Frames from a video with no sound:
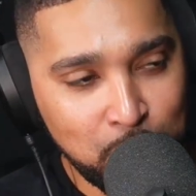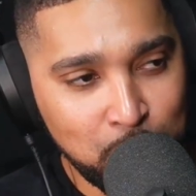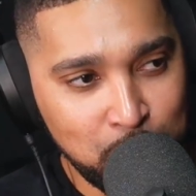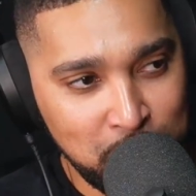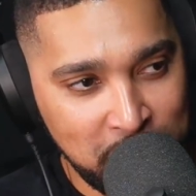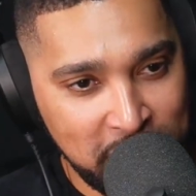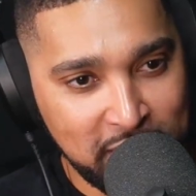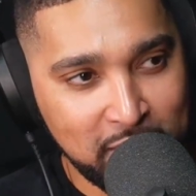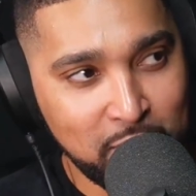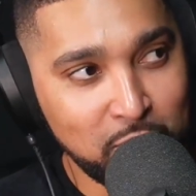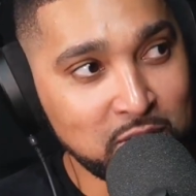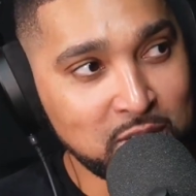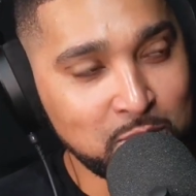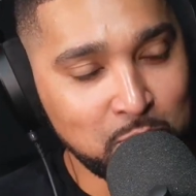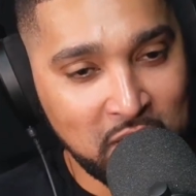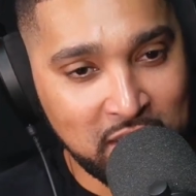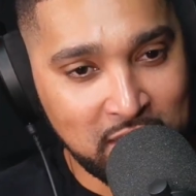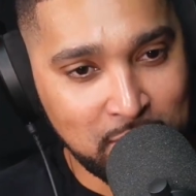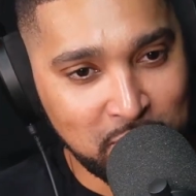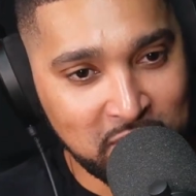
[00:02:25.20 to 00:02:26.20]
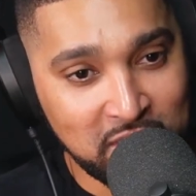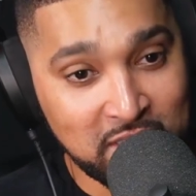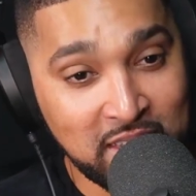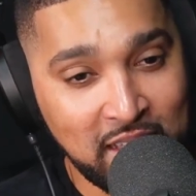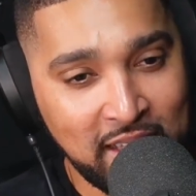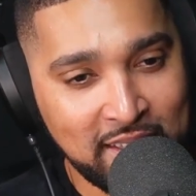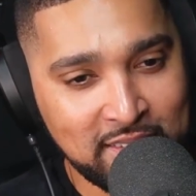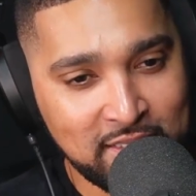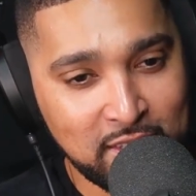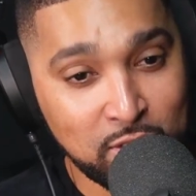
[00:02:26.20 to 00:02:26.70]
Beer costs money because it
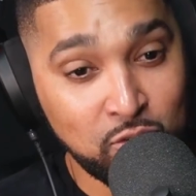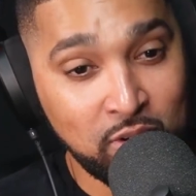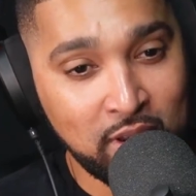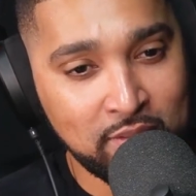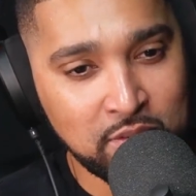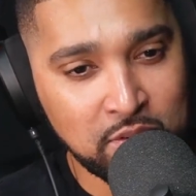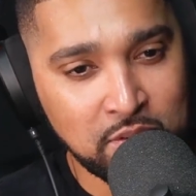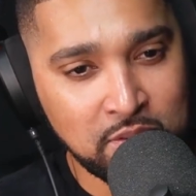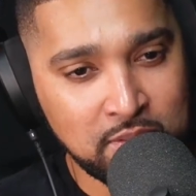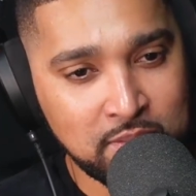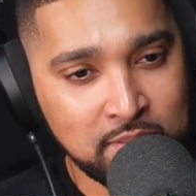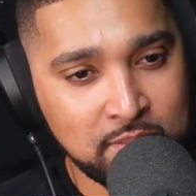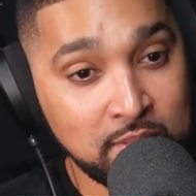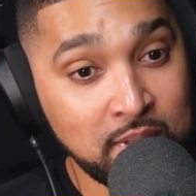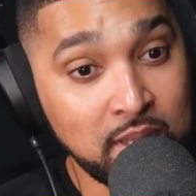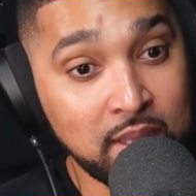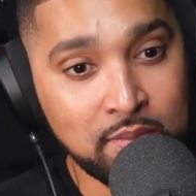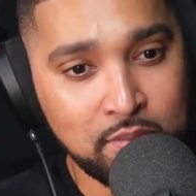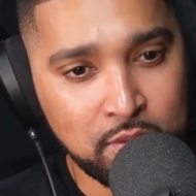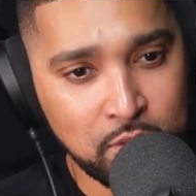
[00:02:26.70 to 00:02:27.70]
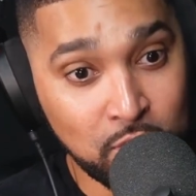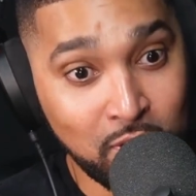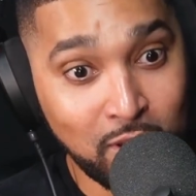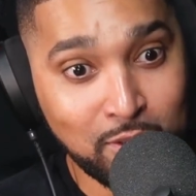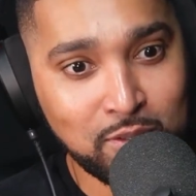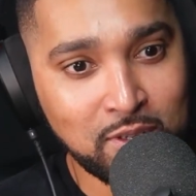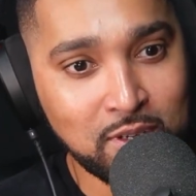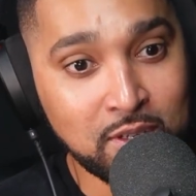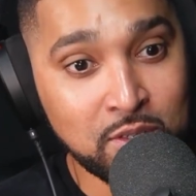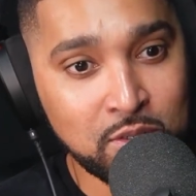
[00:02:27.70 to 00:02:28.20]
has to travel. If you go
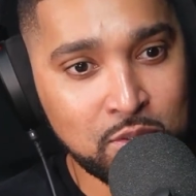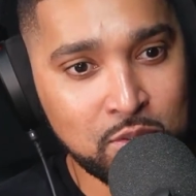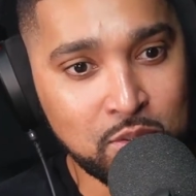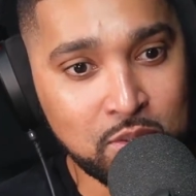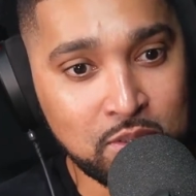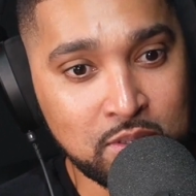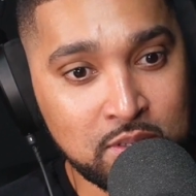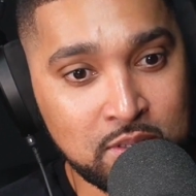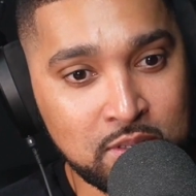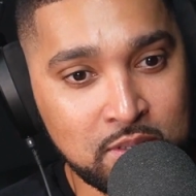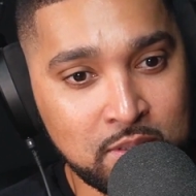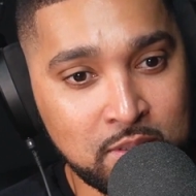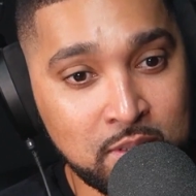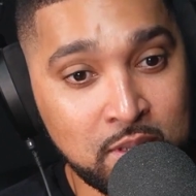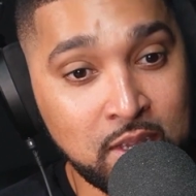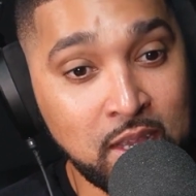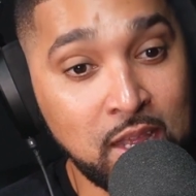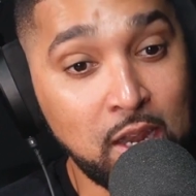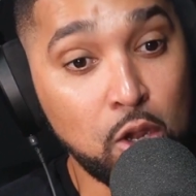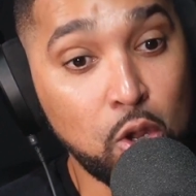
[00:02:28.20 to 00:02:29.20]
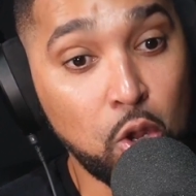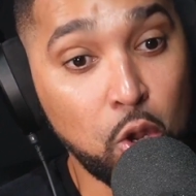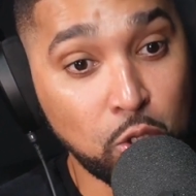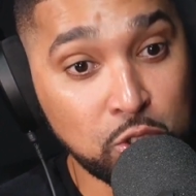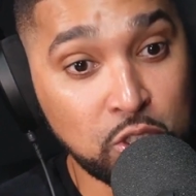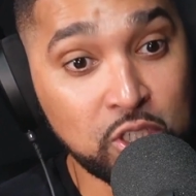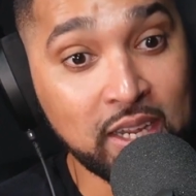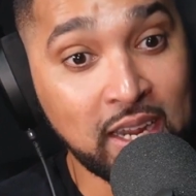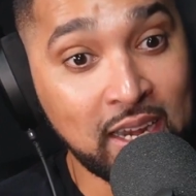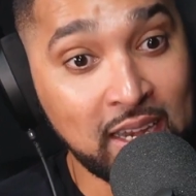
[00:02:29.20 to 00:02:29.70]
to the source, it's
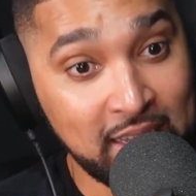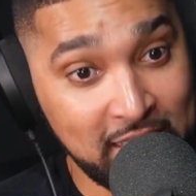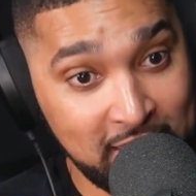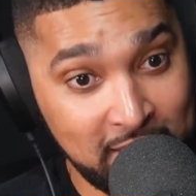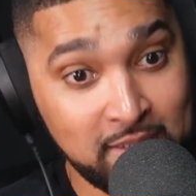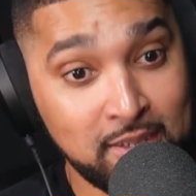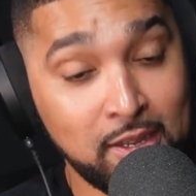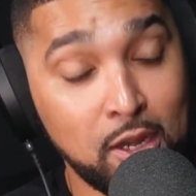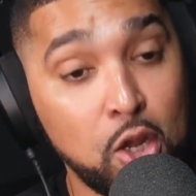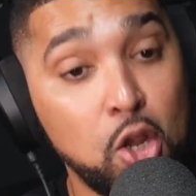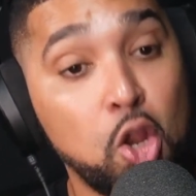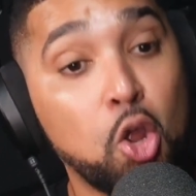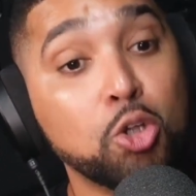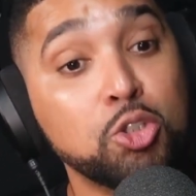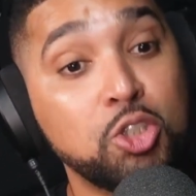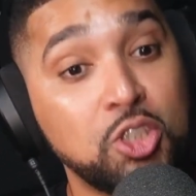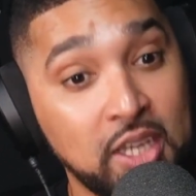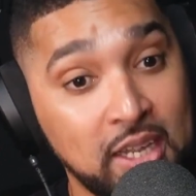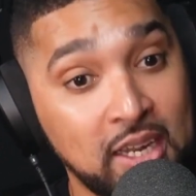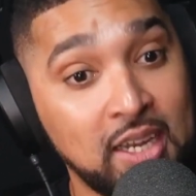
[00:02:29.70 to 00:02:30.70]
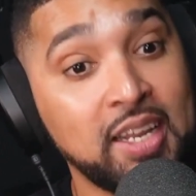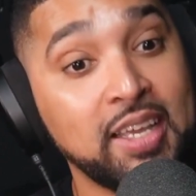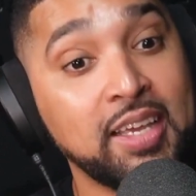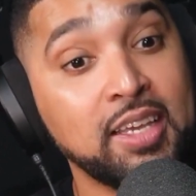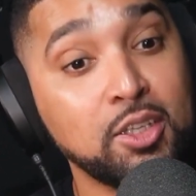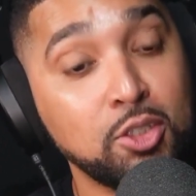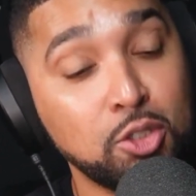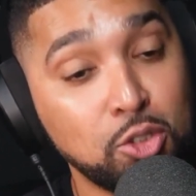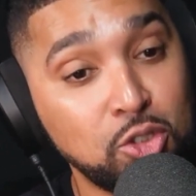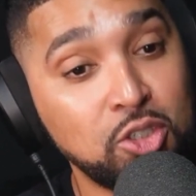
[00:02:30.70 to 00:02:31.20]
logically cheaper. logically oh,
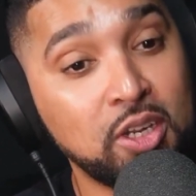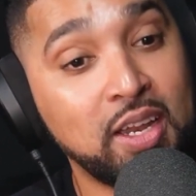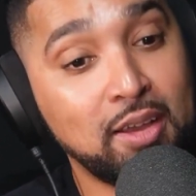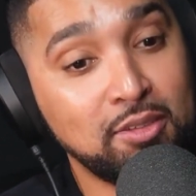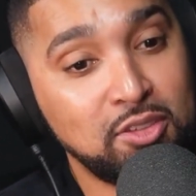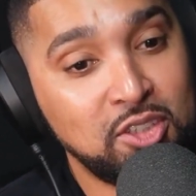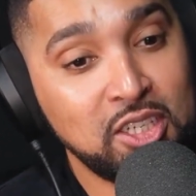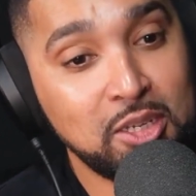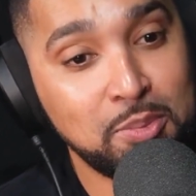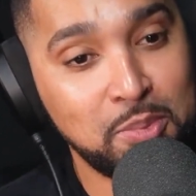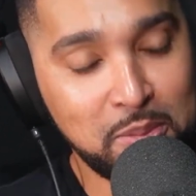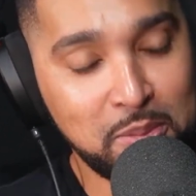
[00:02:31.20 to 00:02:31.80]
right. you should okay, have cheaper but,